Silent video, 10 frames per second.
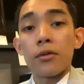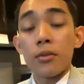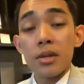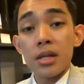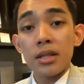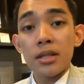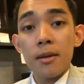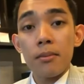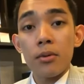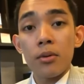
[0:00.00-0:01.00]
For me, an
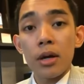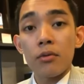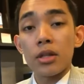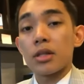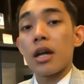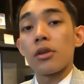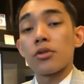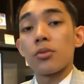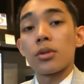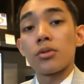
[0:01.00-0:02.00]
example, I reached out
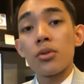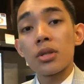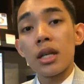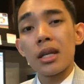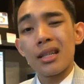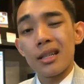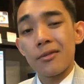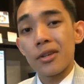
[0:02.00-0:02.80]
to an associate and I